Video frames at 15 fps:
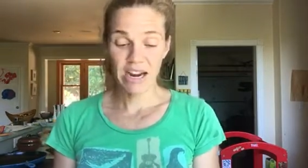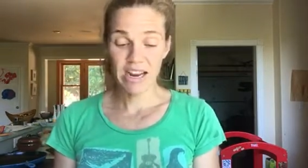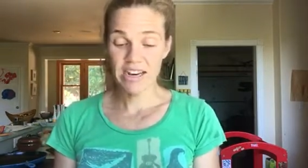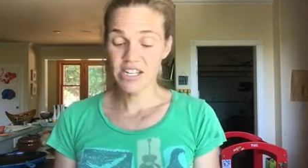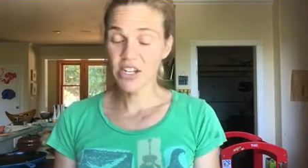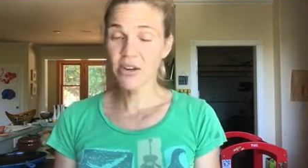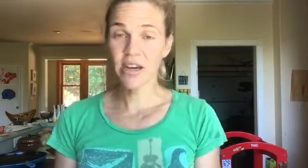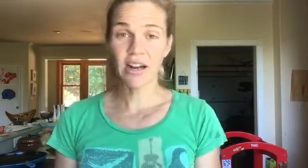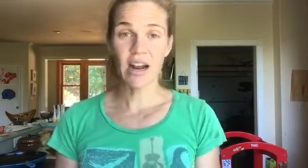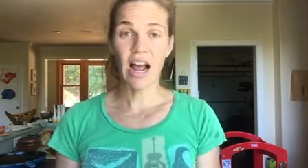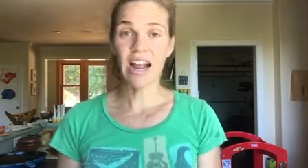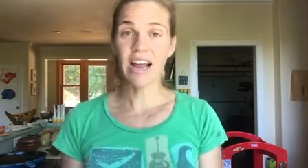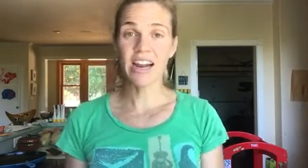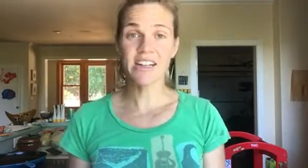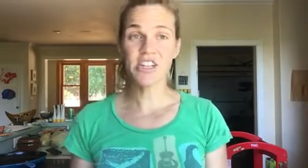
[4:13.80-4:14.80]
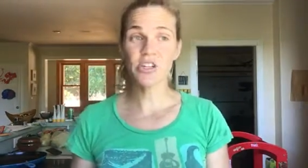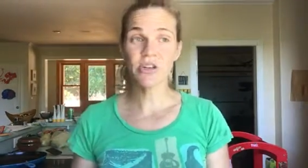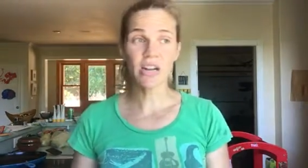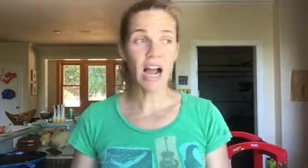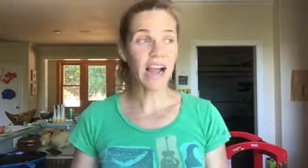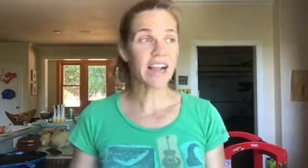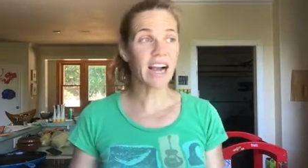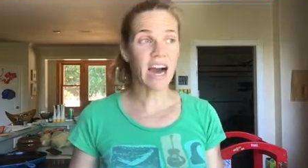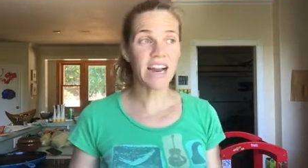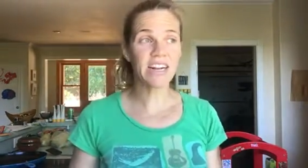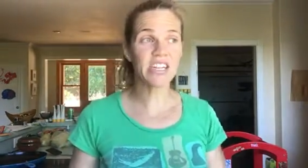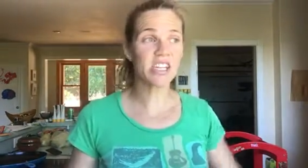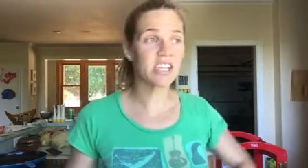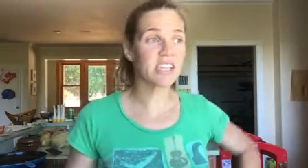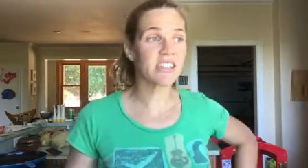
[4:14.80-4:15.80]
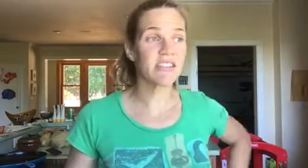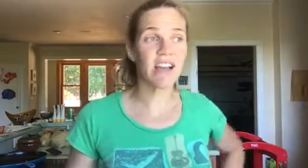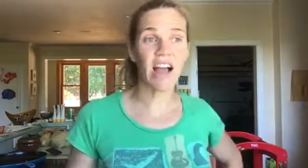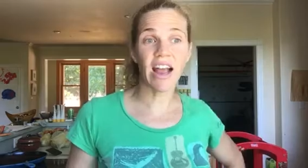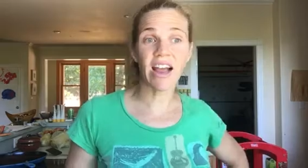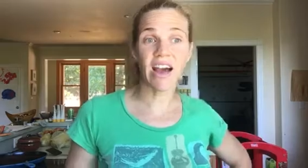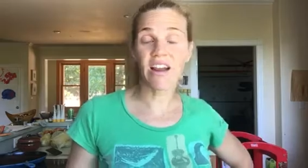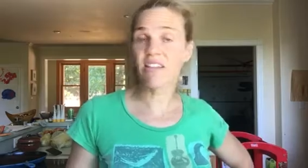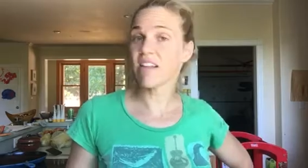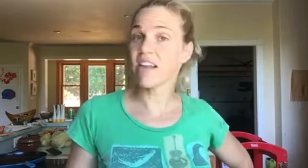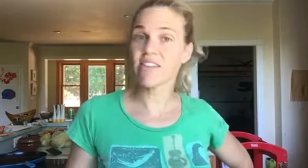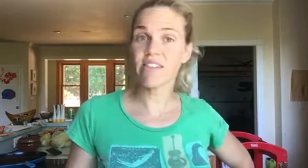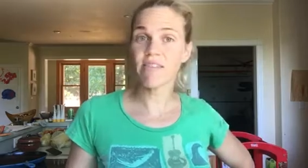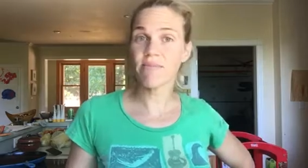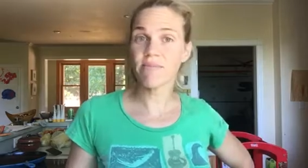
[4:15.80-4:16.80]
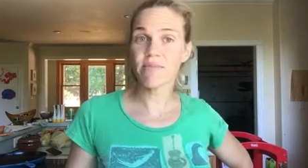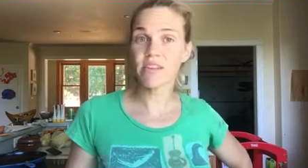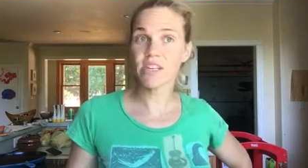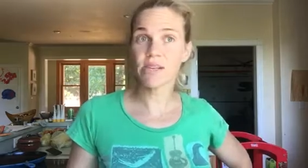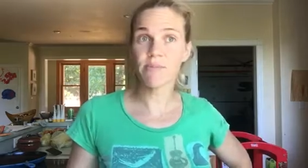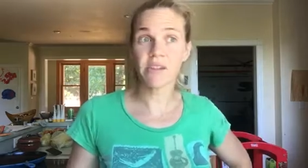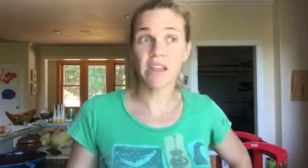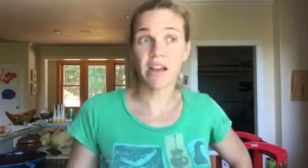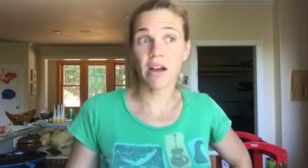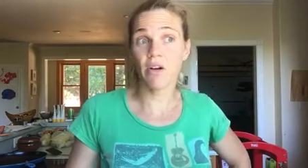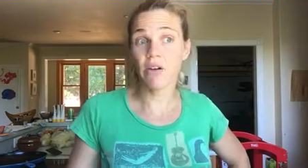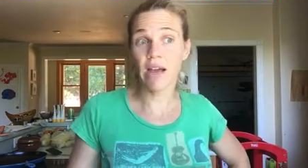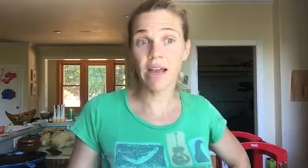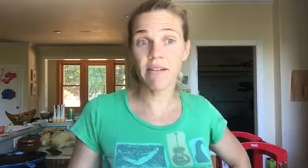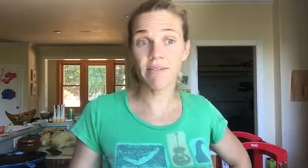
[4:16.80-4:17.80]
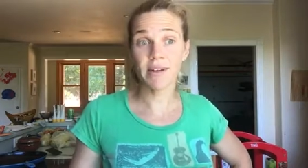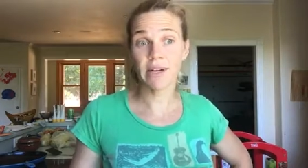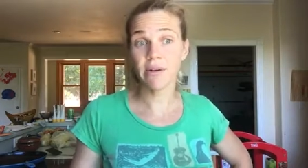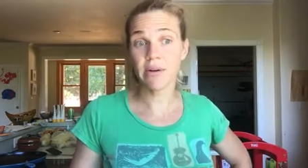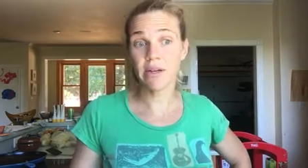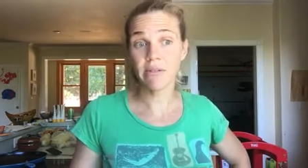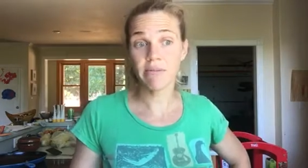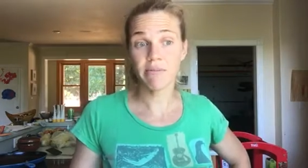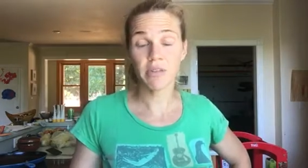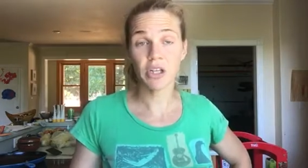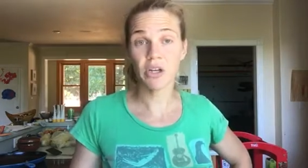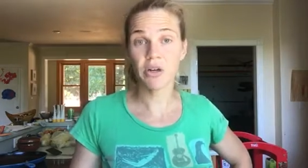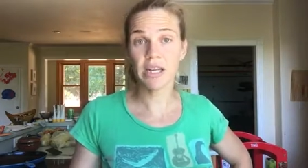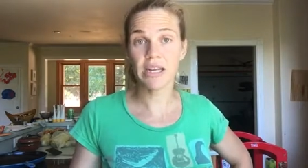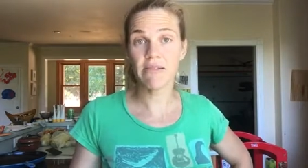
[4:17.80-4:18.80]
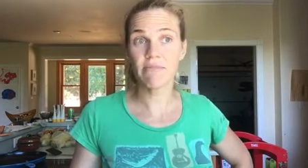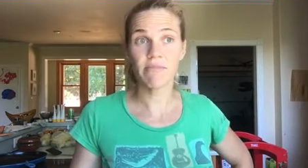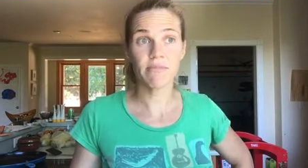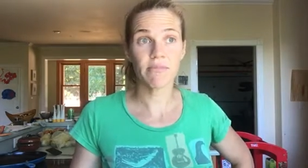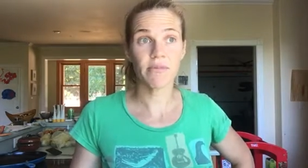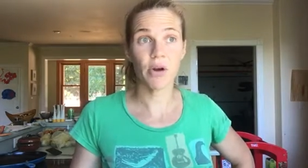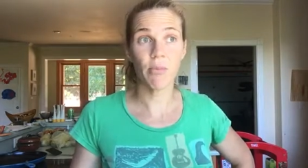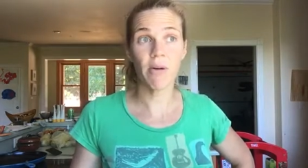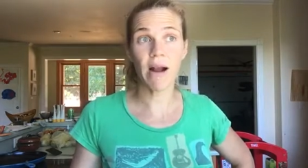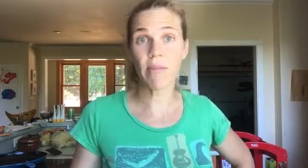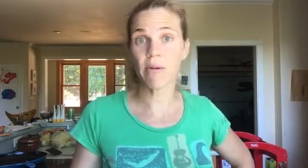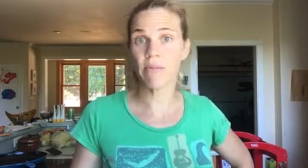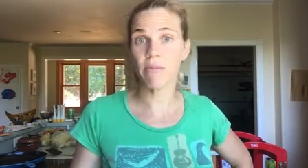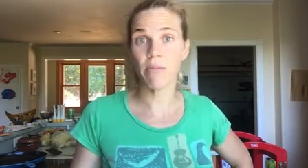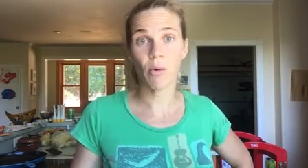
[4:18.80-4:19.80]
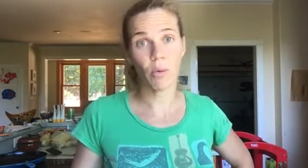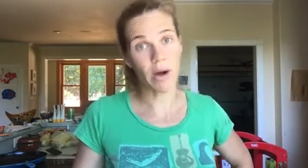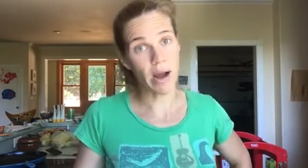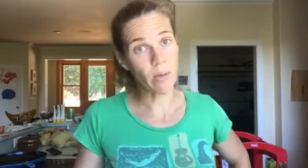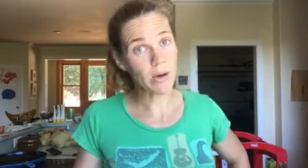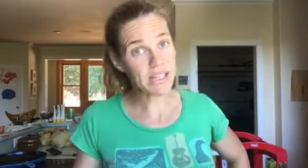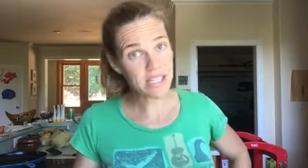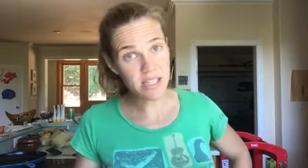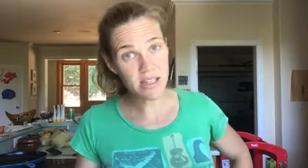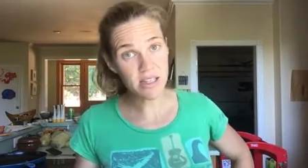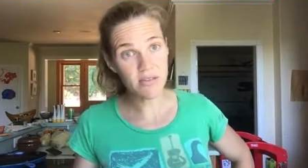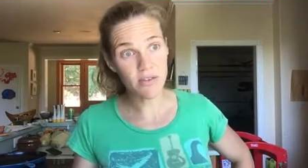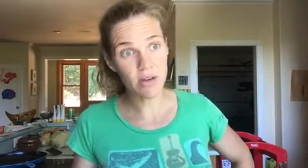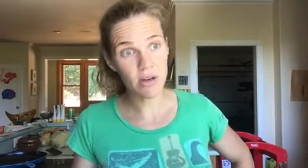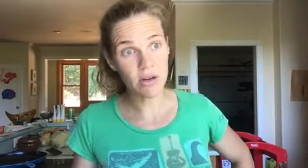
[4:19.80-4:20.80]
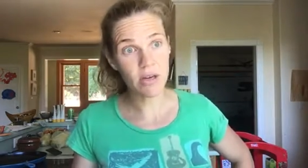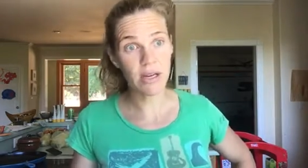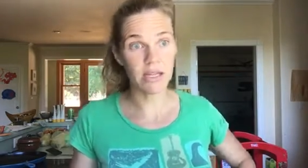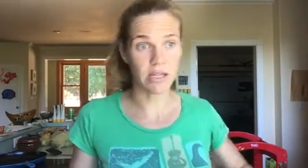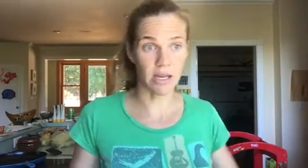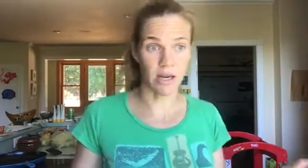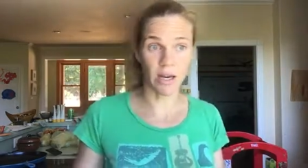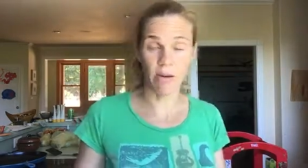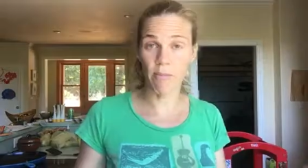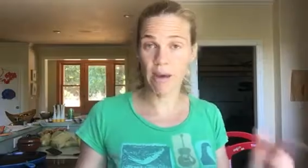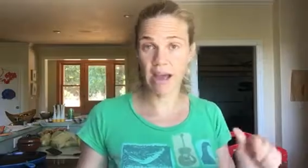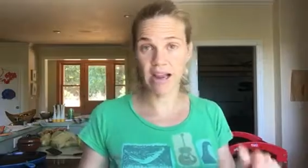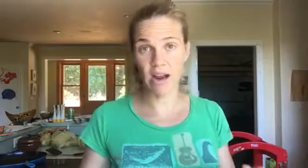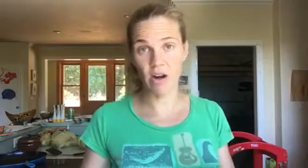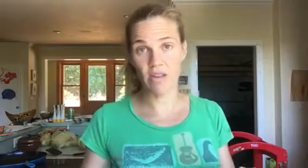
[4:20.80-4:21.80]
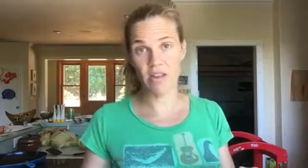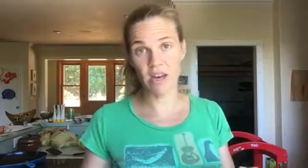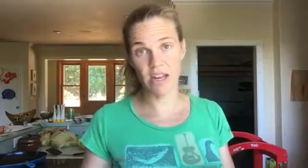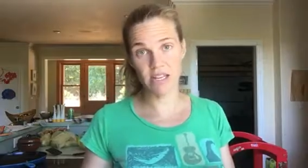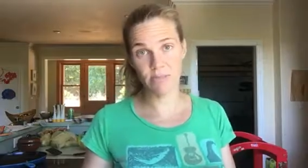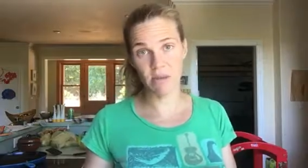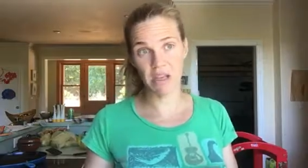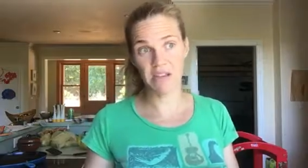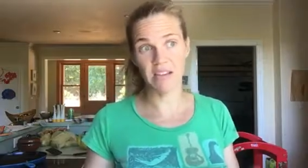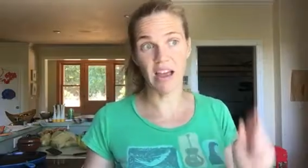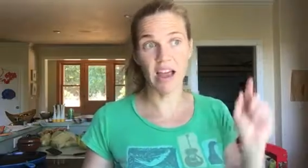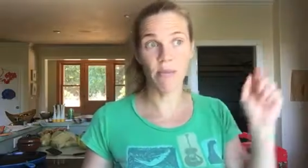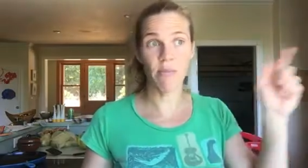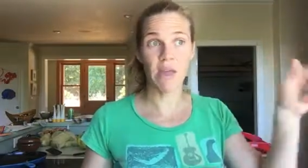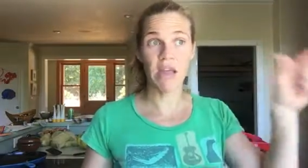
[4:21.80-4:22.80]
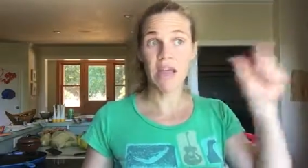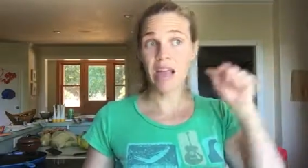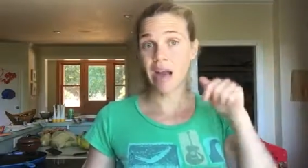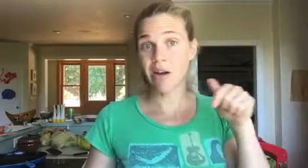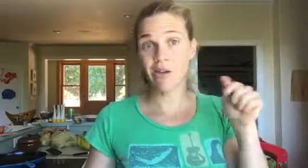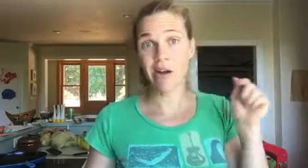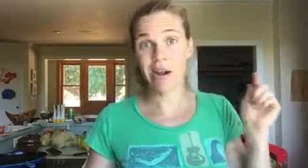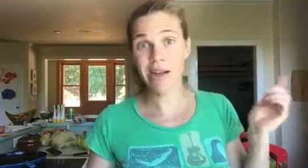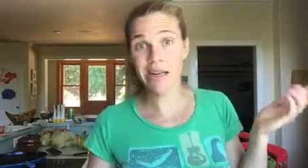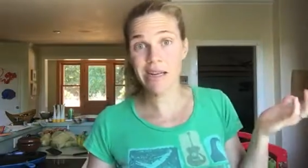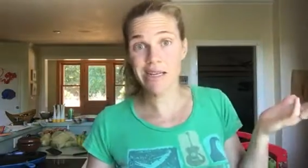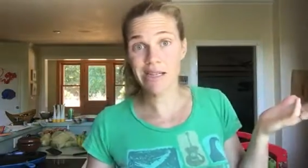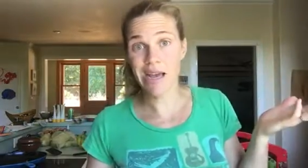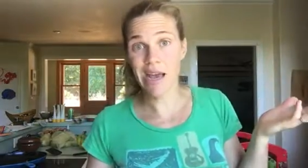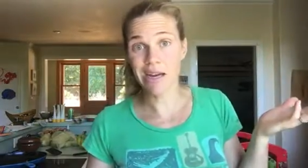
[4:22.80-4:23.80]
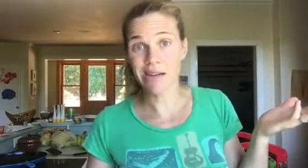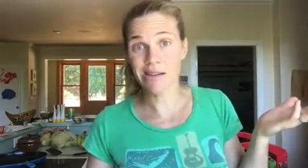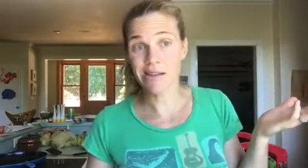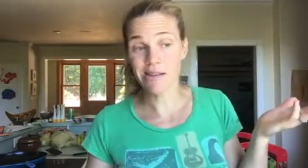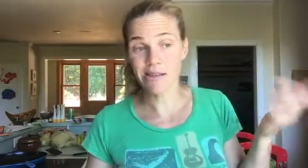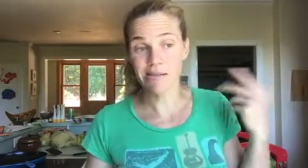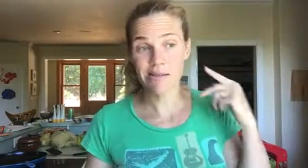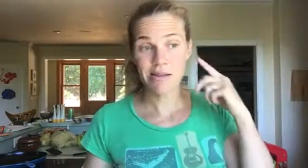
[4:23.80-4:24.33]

But I gotta do it. I gotta do it. I gotta just, I gotta let them just be like, okay, you know what? You don't eat? no problem. But we're not wasting this food. It's gonna come back out at the next meal time, and you're not getting snacks.